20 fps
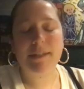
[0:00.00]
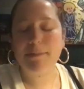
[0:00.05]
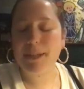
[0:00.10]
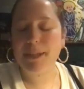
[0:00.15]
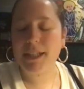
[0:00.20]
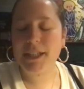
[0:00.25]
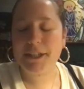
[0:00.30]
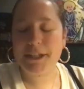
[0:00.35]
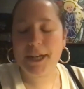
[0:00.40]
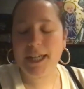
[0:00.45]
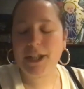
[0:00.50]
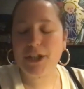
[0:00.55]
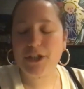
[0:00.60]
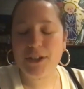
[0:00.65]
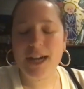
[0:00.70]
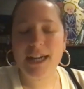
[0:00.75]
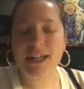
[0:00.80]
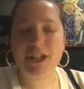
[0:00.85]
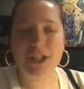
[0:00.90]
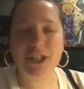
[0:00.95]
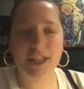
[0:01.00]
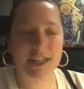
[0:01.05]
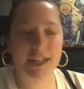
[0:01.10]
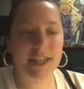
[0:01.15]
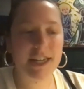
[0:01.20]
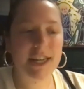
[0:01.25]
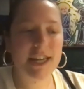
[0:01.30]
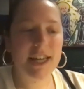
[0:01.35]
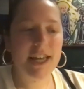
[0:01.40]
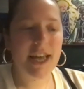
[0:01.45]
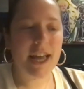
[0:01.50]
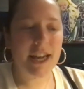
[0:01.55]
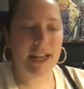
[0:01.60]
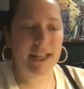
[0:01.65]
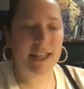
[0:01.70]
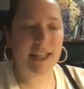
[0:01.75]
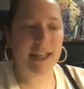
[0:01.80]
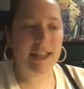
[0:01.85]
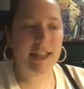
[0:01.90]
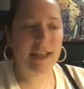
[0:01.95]
me in the right direction. And I
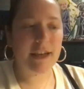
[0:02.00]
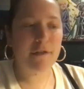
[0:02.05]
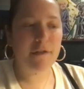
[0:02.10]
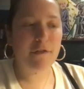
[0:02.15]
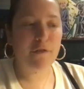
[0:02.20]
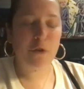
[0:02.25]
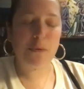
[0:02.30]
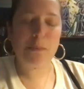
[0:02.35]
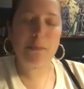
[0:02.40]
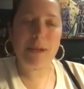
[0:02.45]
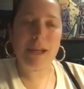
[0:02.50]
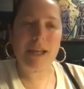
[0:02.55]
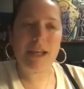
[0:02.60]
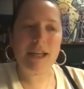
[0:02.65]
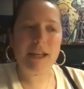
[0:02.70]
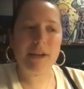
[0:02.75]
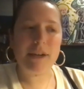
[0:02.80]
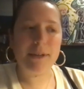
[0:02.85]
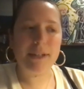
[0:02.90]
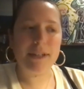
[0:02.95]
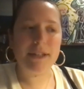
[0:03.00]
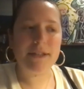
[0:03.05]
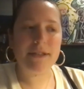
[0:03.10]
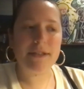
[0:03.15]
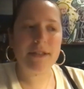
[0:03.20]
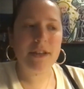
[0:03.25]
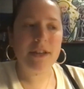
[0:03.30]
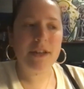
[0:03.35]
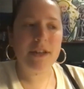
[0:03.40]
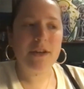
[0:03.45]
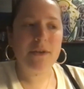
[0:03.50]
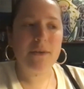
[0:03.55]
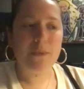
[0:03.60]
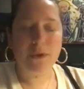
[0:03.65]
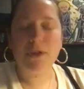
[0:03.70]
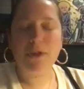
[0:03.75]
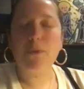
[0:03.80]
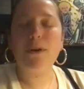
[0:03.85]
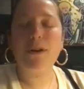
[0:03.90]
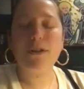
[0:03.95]
think that for me, it was
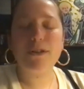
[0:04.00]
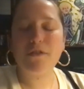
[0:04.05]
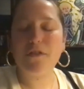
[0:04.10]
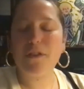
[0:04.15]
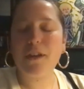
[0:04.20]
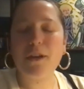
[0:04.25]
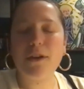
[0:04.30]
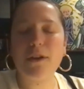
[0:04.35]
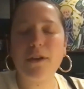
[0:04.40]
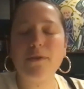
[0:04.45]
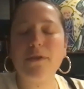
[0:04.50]
when the words flow,